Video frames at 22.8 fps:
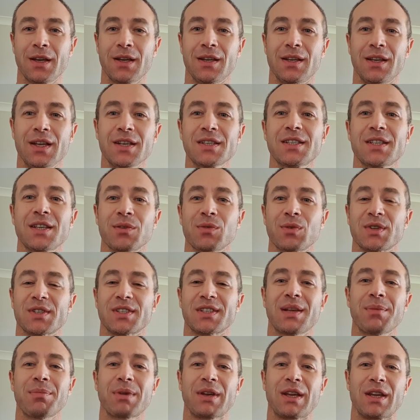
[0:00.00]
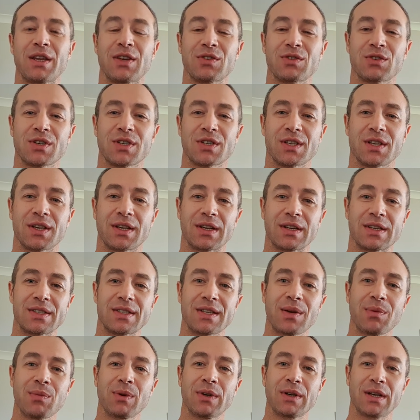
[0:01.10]
Yesterday was something interesting.
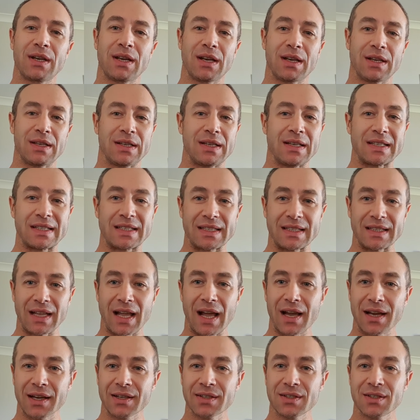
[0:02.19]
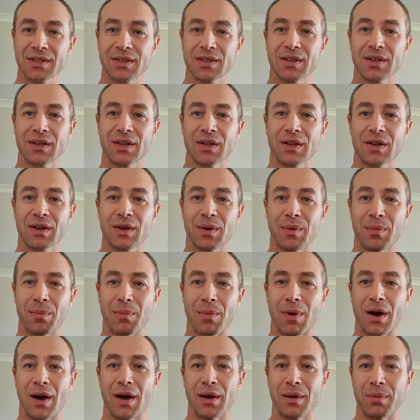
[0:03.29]
Someone disliked
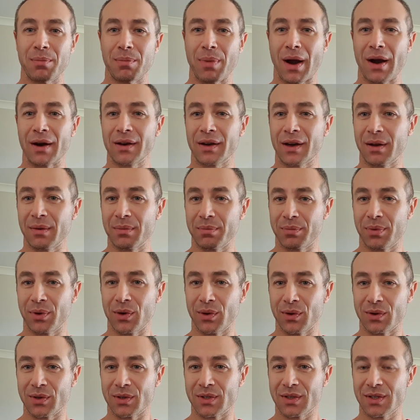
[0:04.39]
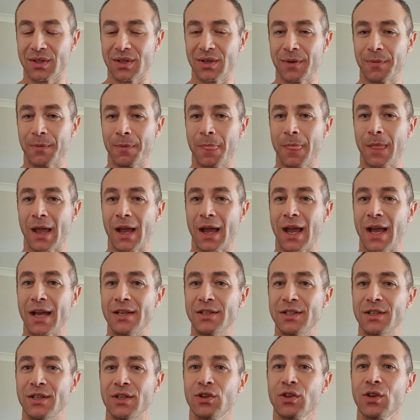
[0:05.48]
my bargain post and
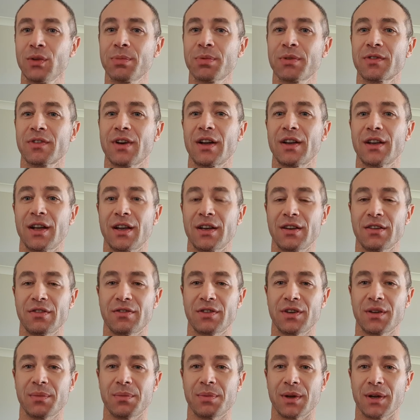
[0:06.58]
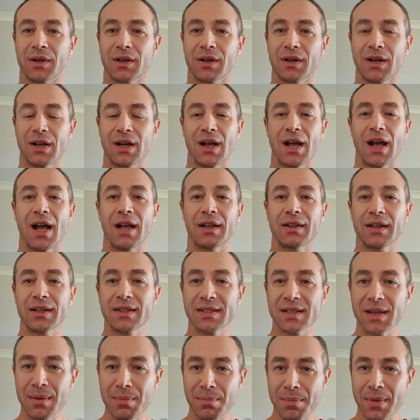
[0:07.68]
did not provide any feedback. And that's
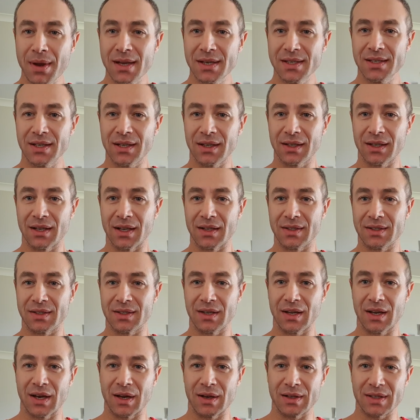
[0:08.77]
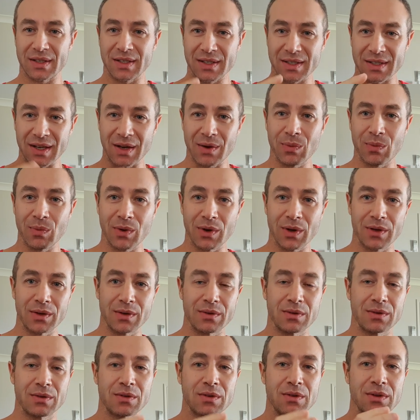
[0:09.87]
amazing that
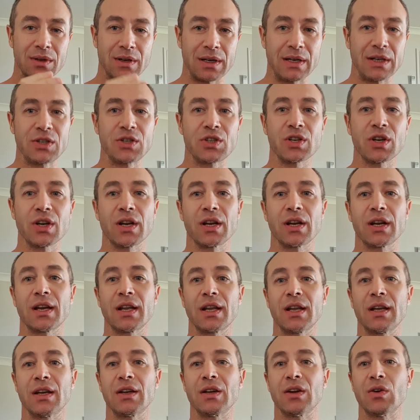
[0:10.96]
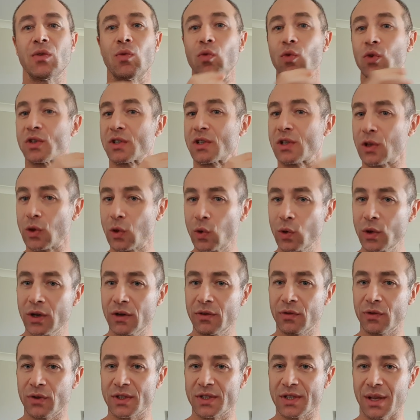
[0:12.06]
someone literally was looking
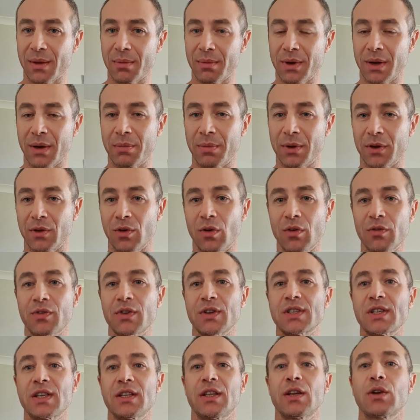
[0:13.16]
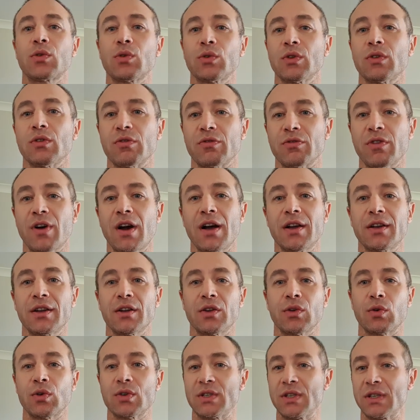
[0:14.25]
for something, but obviously they couldn't find it
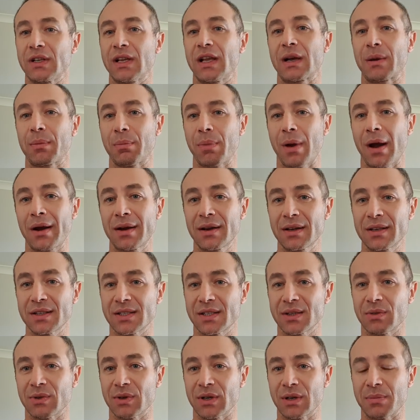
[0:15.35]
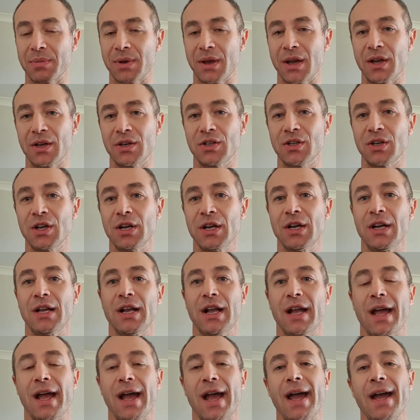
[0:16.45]
or didn't like bargains that were on the page.
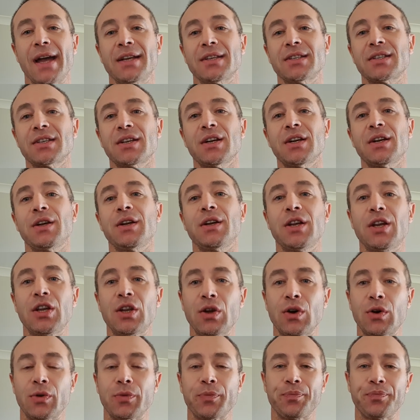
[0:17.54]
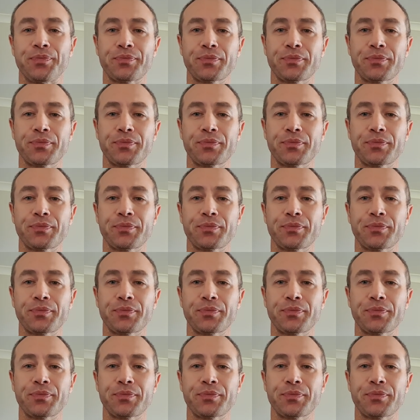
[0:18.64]
And you know,